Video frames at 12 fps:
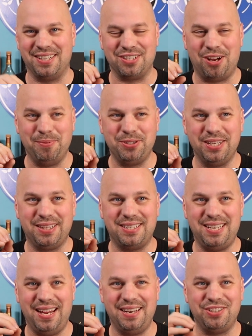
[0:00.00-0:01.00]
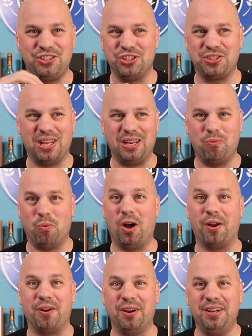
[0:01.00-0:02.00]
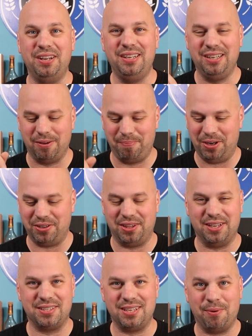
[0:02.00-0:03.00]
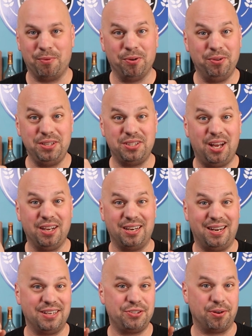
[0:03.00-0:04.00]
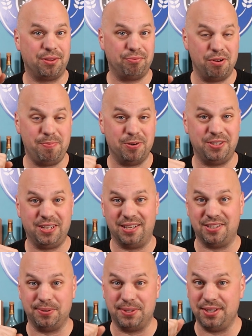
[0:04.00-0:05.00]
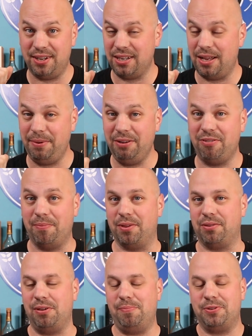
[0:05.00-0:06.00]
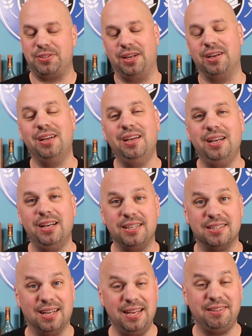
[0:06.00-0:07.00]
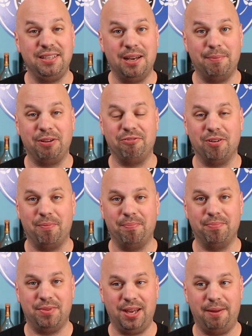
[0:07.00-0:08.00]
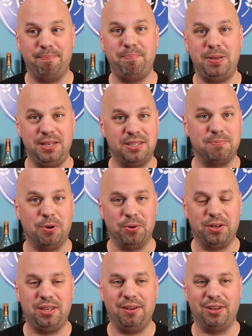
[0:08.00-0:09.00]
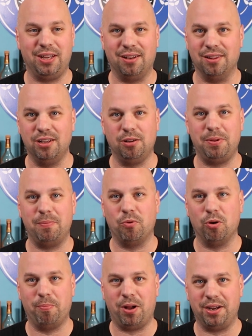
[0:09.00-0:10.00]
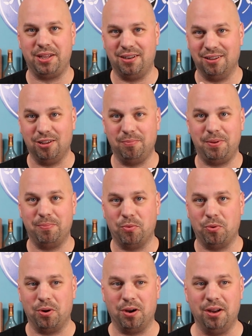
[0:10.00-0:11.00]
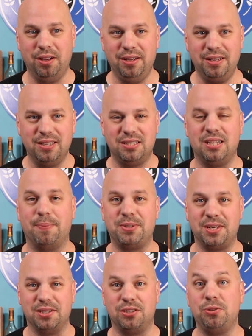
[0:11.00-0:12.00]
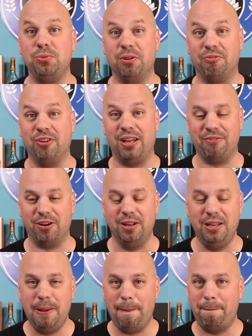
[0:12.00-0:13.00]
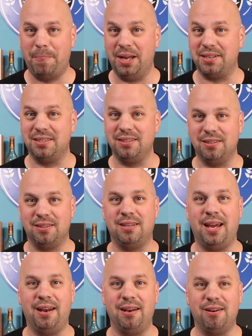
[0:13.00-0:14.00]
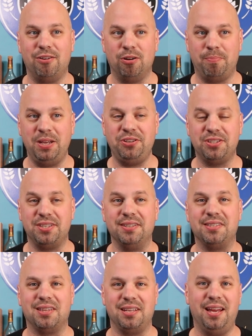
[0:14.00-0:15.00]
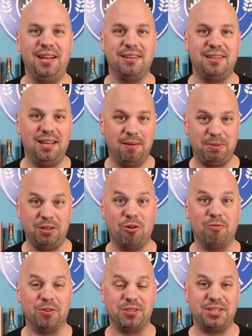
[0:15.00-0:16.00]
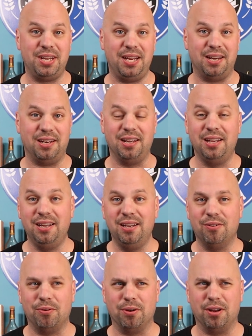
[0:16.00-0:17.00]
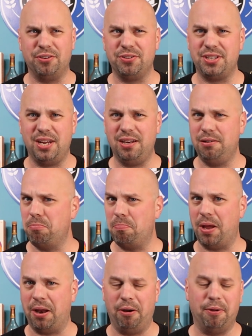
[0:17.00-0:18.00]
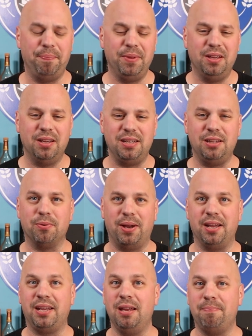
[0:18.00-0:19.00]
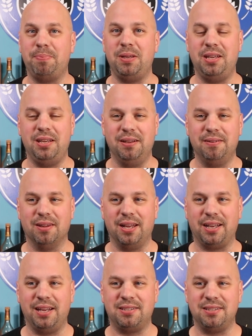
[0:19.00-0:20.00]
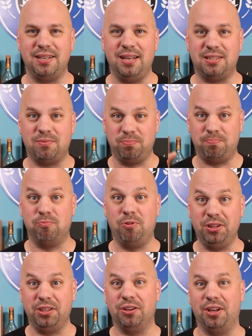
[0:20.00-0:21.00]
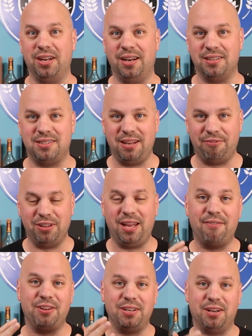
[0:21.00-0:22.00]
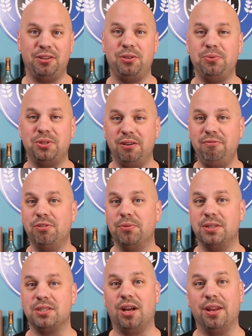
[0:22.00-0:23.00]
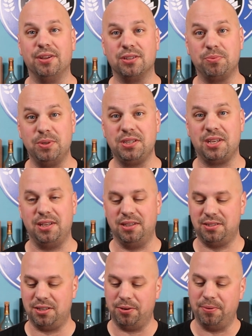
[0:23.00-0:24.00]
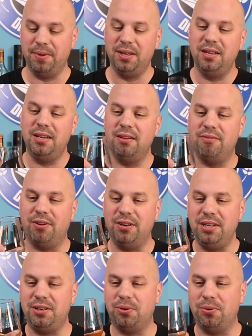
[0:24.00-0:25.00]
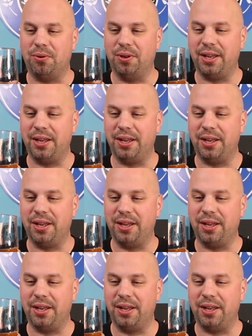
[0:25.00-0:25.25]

It's almost like the ten is just like water compared to this. And we're only talking an extra three percent. So it's not coming from the three percent. It's likely coming from that peat smoke, giving it a little bit more body and a little bit more substance to the flavor. But that herbaceousness at the end can't be overstated or understated. I don't know. Either way, it can't be like it's, it's really good. And it's definitely having a huge influence on this whiskey. So very cool.